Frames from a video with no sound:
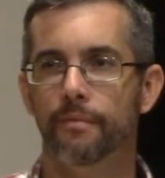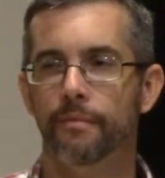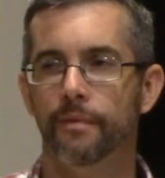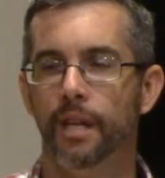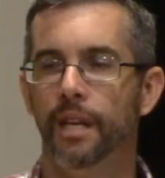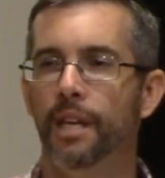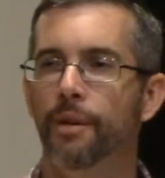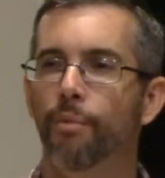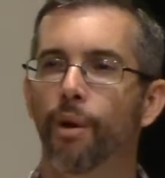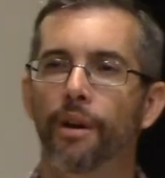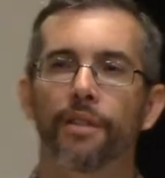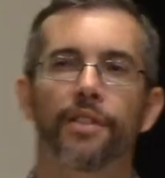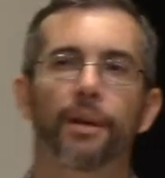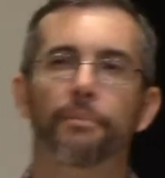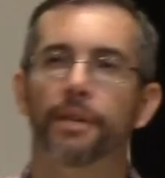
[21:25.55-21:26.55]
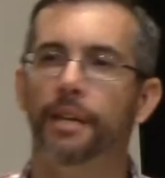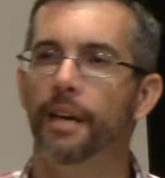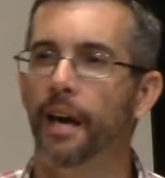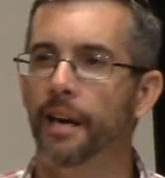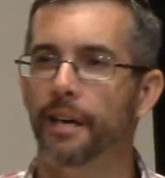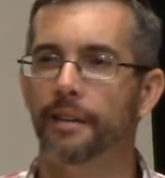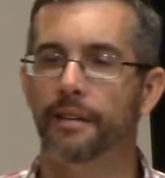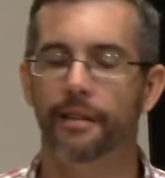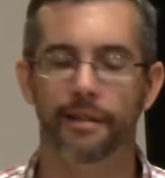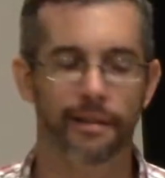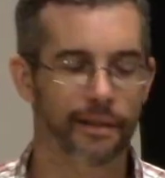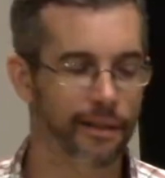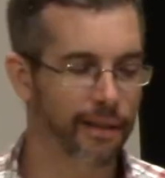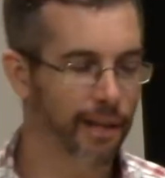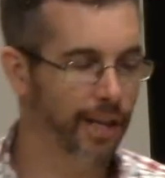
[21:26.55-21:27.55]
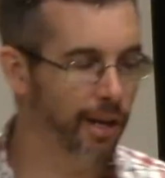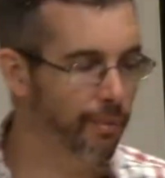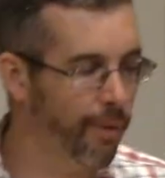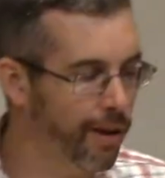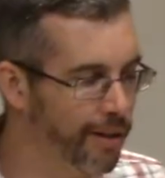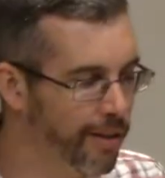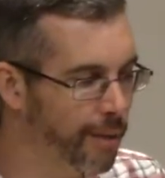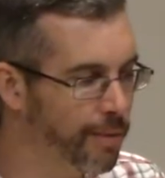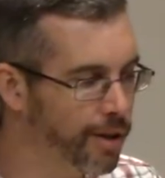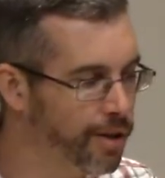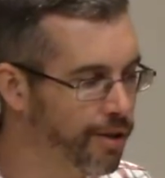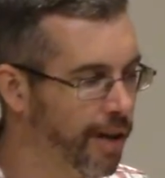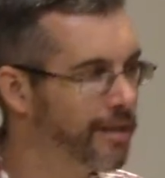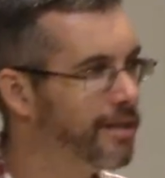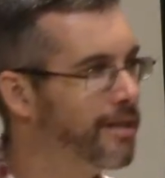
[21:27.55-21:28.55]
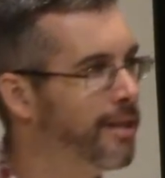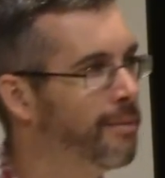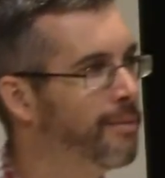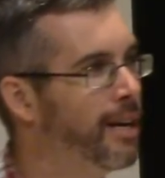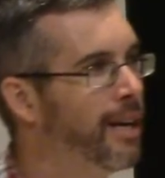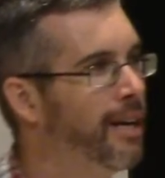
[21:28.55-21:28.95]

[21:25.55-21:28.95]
And he wanted them to get it. He wanted them to trust him.